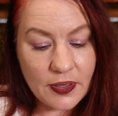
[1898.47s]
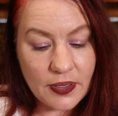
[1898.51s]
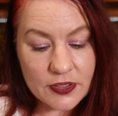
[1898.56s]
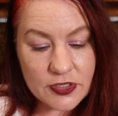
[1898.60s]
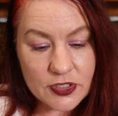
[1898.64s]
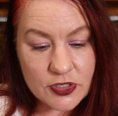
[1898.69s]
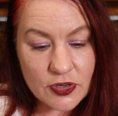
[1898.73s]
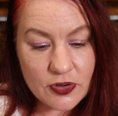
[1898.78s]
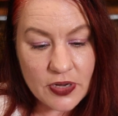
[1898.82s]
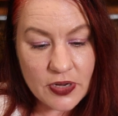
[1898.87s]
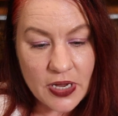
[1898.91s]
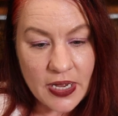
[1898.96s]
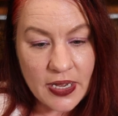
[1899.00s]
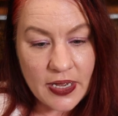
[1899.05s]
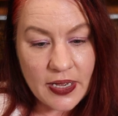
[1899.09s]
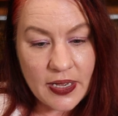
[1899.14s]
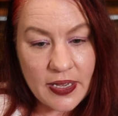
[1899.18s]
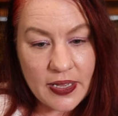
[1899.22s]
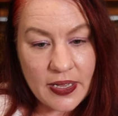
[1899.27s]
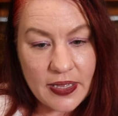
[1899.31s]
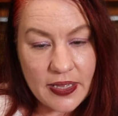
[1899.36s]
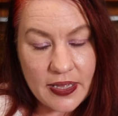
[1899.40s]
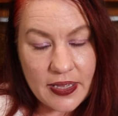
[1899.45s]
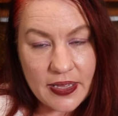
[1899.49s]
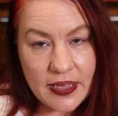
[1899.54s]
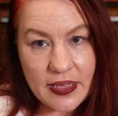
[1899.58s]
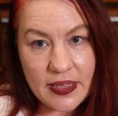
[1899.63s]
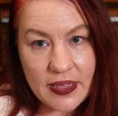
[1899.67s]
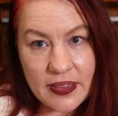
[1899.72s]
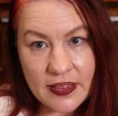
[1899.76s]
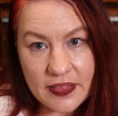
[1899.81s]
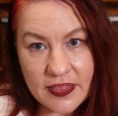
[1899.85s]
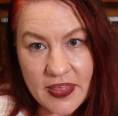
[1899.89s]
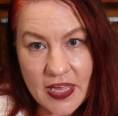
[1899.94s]
So
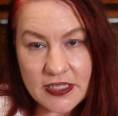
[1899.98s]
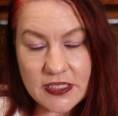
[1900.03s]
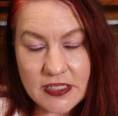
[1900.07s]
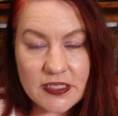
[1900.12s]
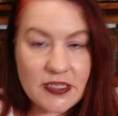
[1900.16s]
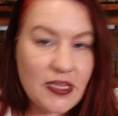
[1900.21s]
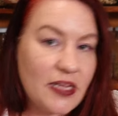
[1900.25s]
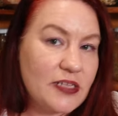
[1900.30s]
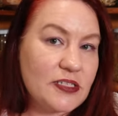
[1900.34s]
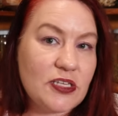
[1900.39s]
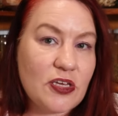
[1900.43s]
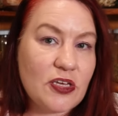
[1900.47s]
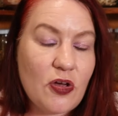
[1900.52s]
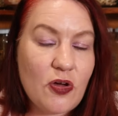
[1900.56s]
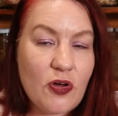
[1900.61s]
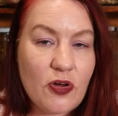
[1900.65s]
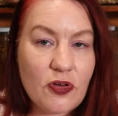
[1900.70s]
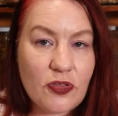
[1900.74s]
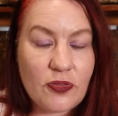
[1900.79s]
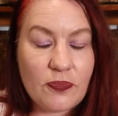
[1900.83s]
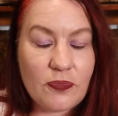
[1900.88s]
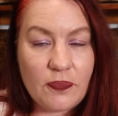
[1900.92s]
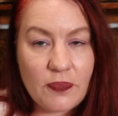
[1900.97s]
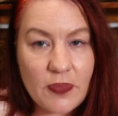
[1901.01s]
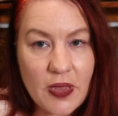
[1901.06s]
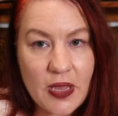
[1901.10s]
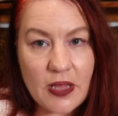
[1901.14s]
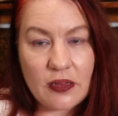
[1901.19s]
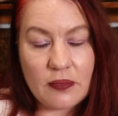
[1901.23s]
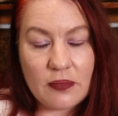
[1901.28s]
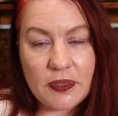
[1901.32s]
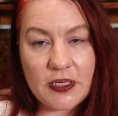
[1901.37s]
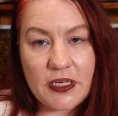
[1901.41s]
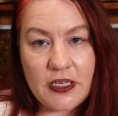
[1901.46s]
that's the earth
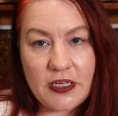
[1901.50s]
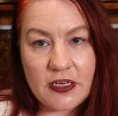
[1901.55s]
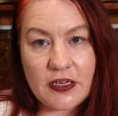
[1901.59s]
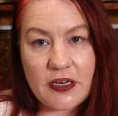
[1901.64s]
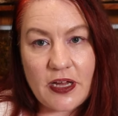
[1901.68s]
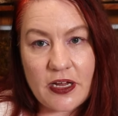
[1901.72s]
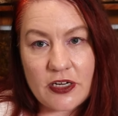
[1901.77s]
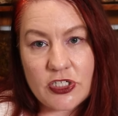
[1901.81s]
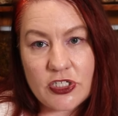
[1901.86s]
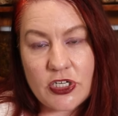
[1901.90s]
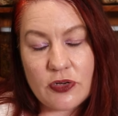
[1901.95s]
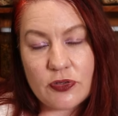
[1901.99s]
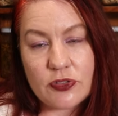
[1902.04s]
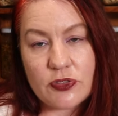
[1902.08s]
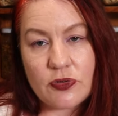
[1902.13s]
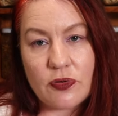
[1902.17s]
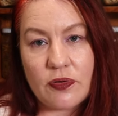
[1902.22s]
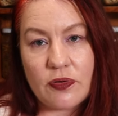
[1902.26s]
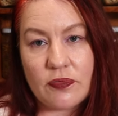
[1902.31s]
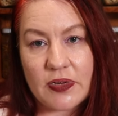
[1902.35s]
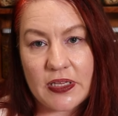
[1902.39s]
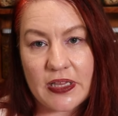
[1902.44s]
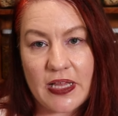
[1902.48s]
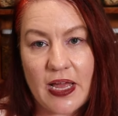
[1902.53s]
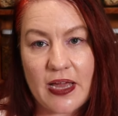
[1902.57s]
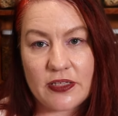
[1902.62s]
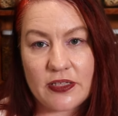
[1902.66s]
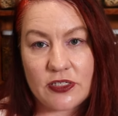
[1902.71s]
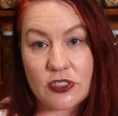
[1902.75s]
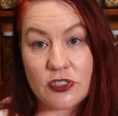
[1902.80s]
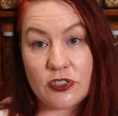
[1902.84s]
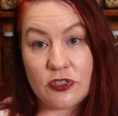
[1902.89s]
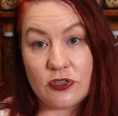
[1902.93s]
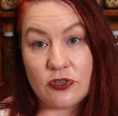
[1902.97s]
element in a nutshell. So it
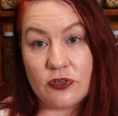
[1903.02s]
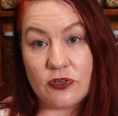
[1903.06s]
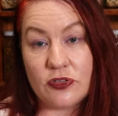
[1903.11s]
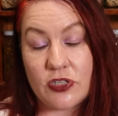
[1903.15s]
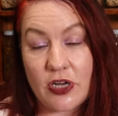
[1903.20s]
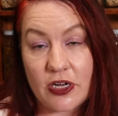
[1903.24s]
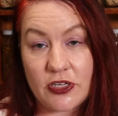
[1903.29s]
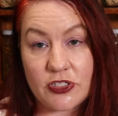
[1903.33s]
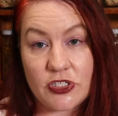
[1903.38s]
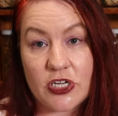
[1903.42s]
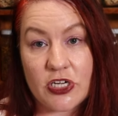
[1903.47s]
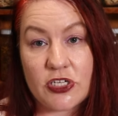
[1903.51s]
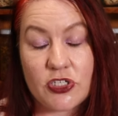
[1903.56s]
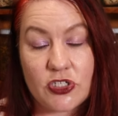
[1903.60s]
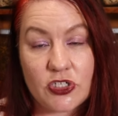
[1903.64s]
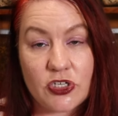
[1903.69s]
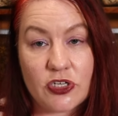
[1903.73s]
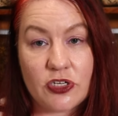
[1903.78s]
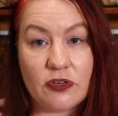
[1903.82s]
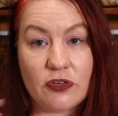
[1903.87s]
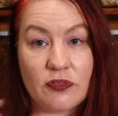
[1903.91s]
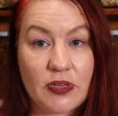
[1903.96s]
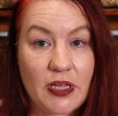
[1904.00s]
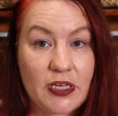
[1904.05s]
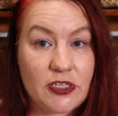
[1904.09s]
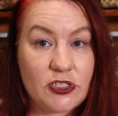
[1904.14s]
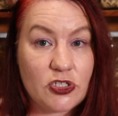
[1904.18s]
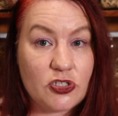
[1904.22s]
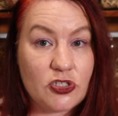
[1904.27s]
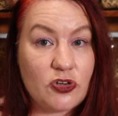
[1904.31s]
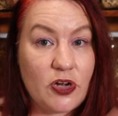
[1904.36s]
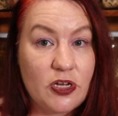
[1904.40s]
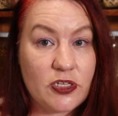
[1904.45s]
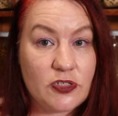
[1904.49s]
relates to digestion. It relates
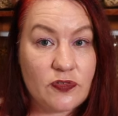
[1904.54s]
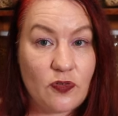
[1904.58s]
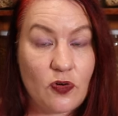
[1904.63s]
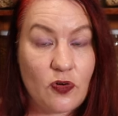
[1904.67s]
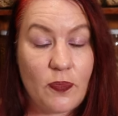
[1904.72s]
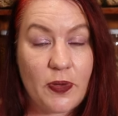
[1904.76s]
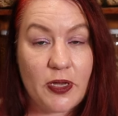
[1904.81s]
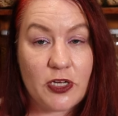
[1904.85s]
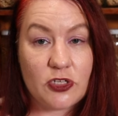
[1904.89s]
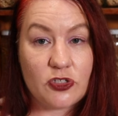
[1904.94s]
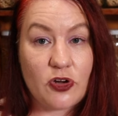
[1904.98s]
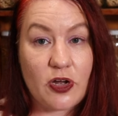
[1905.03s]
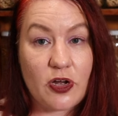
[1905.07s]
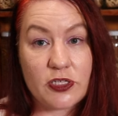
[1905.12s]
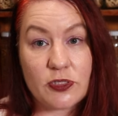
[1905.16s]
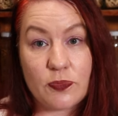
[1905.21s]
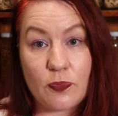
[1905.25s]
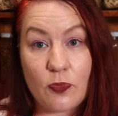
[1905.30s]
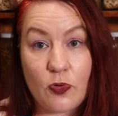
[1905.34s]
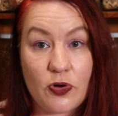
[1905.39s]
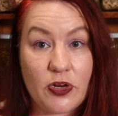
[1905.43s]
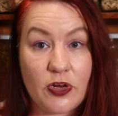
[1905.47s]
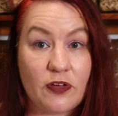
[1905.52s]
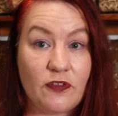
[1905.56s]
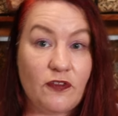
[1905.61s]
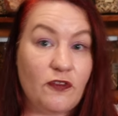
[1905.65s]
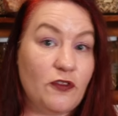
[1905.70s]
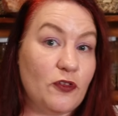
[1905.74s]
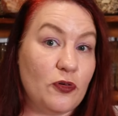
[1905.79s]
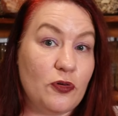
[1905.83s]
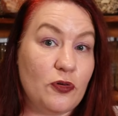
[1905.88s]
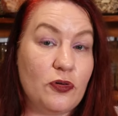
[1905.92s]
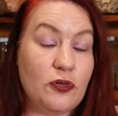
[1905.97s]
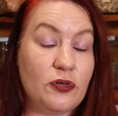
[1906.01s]
to transforming and transporting
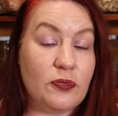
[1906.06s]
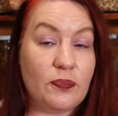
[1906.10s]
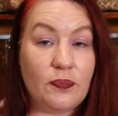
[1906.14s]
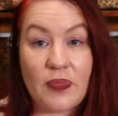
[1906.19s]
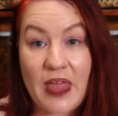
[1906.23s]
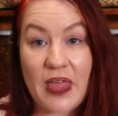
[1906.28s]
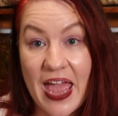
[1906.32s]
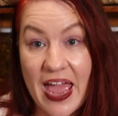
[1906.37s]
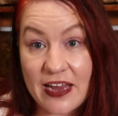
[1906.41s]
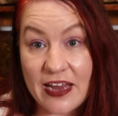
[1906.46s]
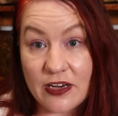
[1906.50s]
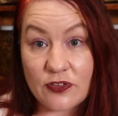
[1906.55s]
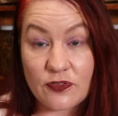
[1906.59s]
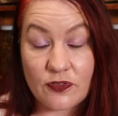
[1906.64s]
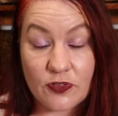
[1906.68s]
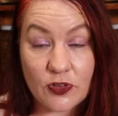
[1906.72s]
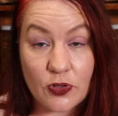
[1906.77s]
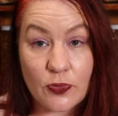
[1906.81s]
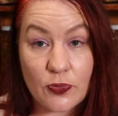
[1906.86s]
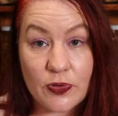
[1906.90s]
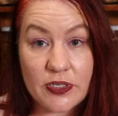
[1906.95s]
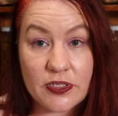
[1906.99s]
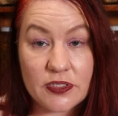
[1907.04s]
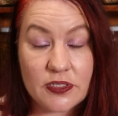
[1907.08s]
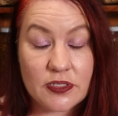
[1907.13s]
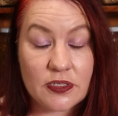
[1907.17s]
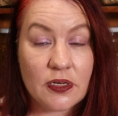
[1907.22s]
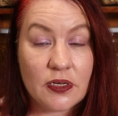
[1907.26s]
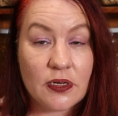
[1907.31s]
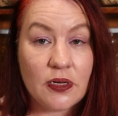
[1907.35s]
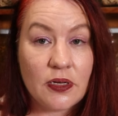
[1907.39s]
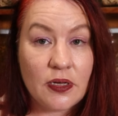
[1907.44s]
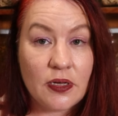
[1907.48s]
food and fluids.